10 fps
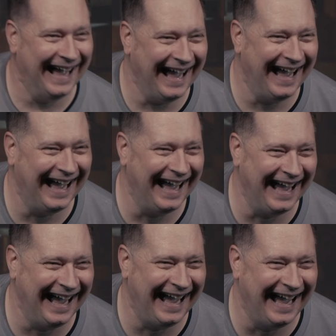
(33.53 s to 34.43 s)
a good
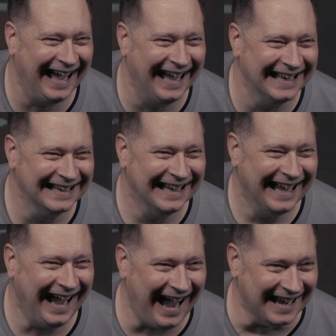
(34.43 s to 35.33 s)
teacher.
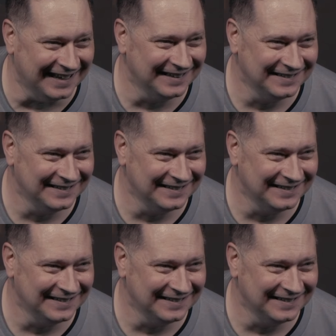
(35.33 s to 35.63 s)
Hey,